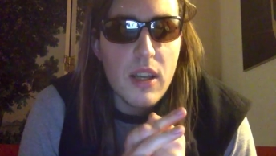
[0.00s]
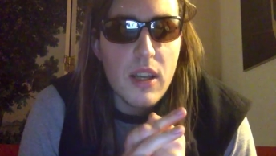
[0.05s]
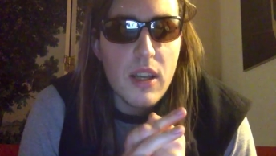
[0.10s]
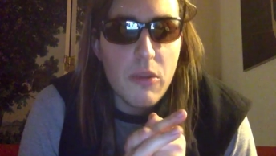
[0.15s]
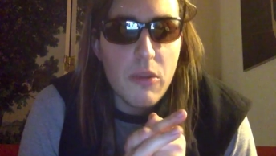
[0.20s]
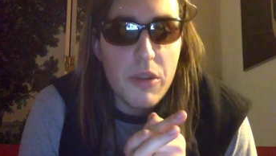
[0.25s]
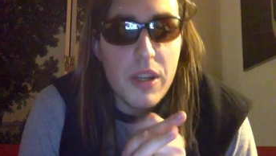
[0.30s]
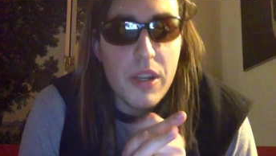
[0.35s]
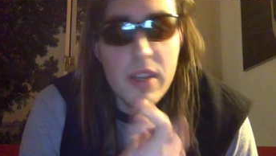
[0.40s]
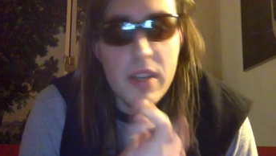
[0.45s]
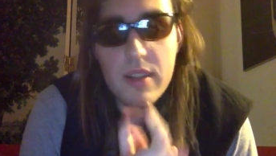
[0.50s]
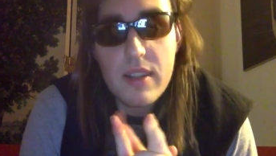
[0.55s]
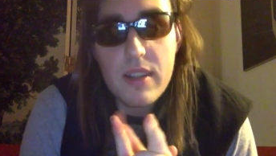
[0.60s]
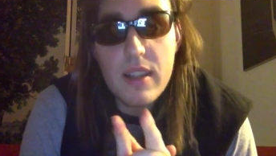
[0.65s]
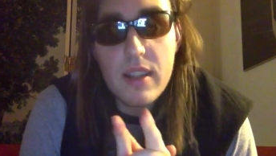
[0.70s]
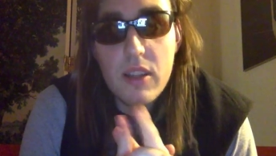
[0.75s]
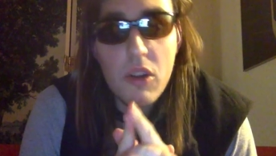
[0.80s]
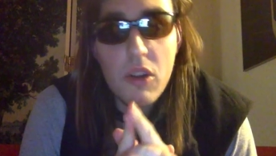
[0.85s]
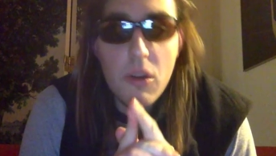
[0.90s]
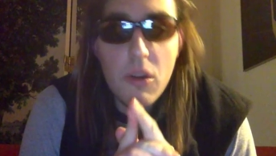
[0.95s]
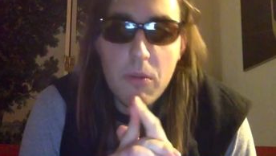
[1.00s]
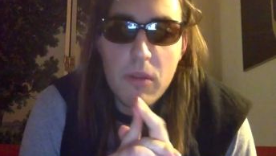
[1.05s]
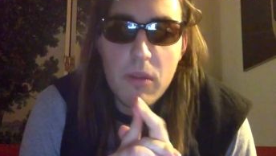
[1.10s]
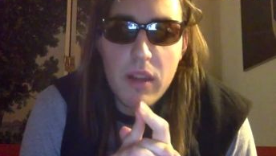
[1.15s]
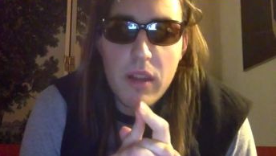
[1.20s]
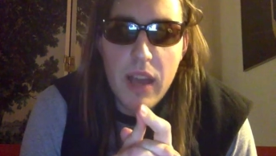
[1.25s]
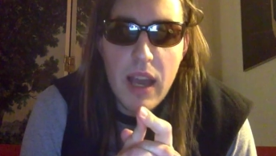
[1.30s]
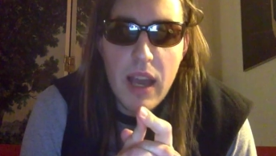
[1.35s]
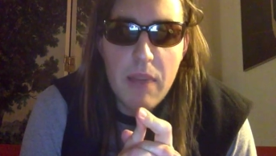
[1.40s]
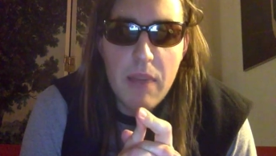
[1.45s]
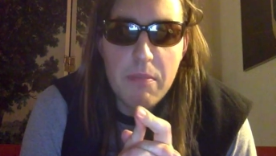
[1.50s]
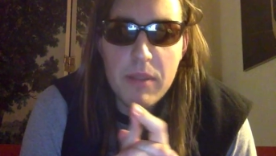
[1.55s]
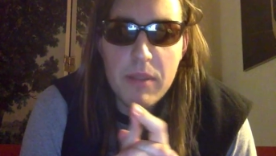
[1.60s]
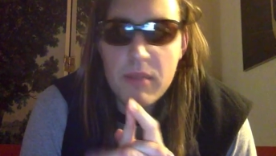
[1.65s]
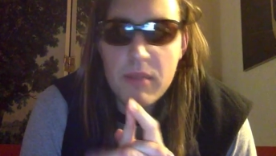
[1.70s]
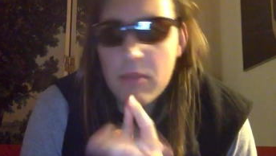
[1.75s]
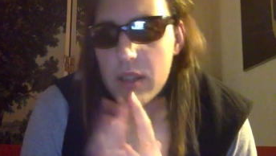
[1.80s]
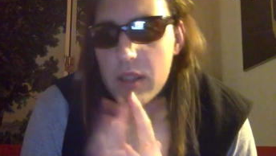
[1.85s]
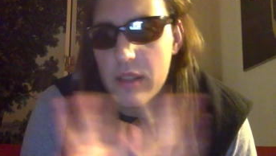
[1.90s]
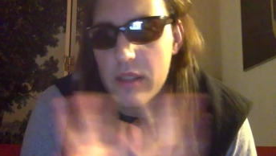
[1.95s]
which I still hope will
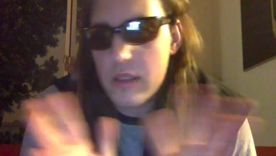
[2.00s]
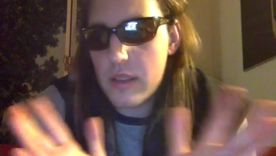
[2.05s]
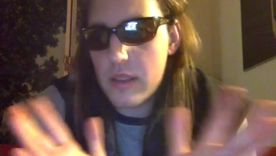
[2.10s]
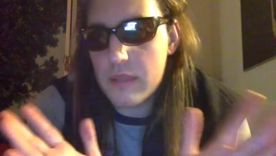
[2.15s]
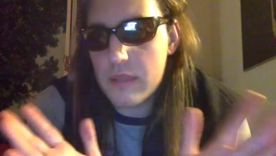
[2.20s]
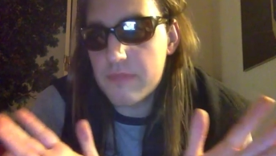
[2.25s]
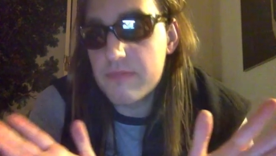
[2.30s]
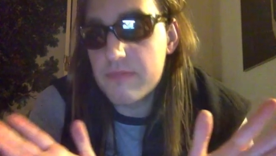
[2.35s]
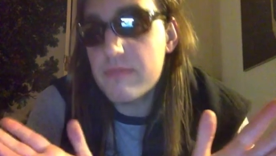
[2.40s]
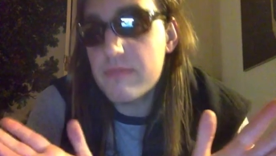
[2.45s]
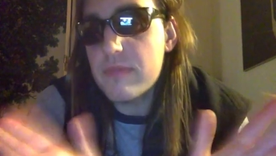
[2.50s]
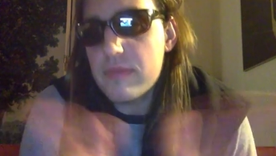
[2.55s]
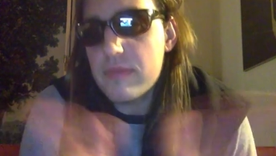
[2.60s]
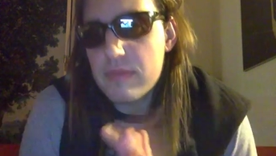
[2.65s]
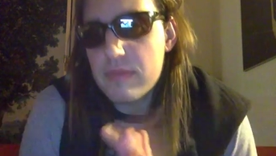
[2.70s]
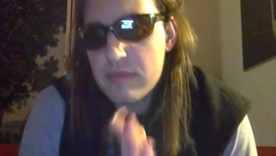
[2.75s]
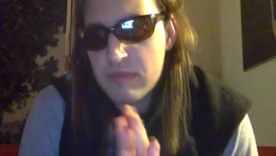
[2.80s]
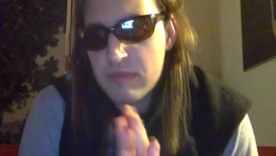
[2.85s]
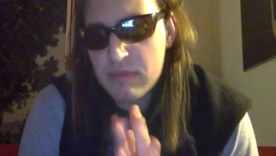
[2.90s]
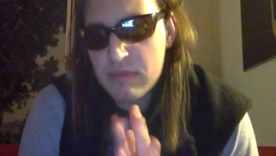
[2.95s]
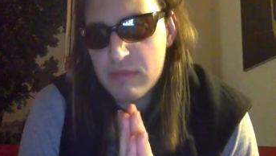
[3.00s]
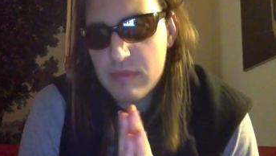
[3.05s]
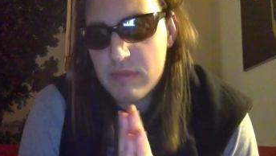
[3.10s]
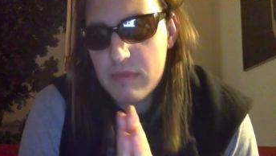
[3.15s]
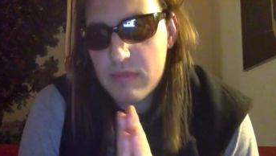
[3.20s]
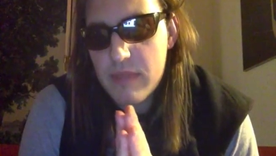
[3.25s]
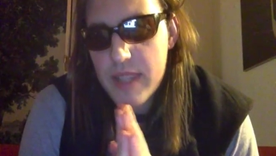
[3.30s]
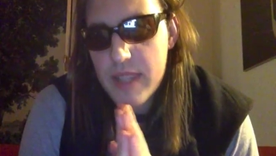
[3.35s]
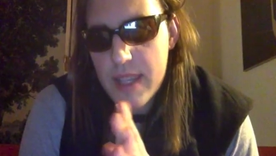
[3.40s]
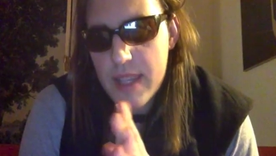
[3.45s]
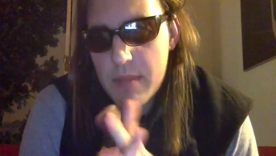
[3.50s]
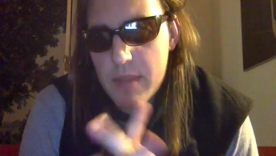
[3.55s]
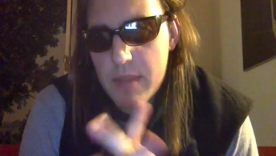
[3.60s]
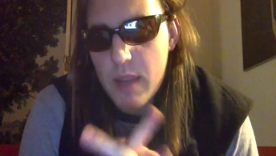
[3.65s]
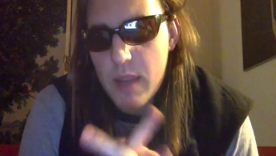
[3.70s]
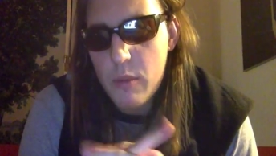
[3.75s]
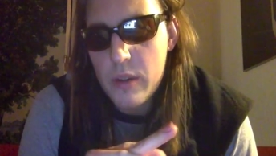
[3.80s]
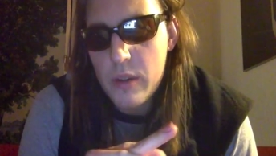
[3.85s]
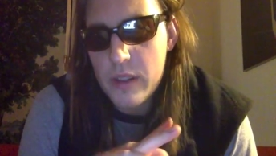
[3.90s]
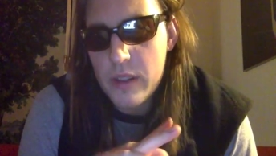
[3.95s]
happen, but seems
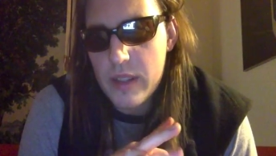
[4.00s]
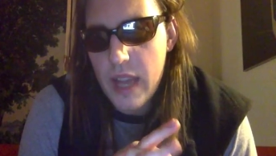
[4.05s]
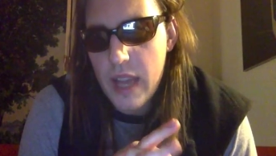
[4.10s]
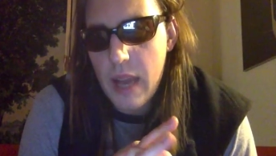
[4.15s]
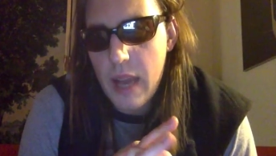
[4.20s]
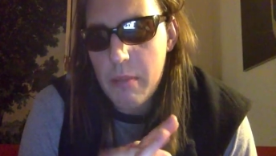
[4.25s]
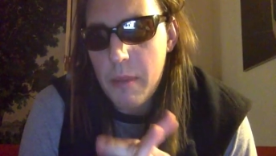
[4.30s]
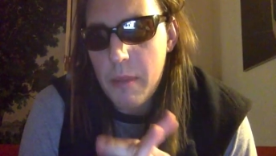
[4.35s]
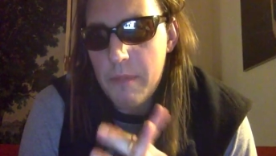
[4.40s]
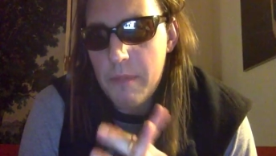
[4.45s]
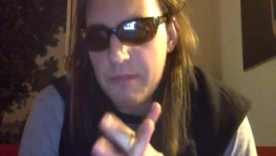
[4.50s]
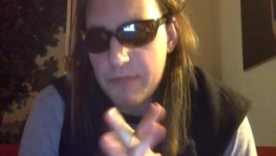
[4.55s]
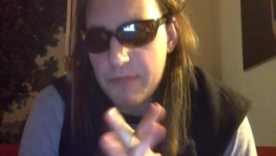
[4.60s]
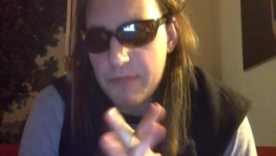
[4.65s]
that wouldn't happen.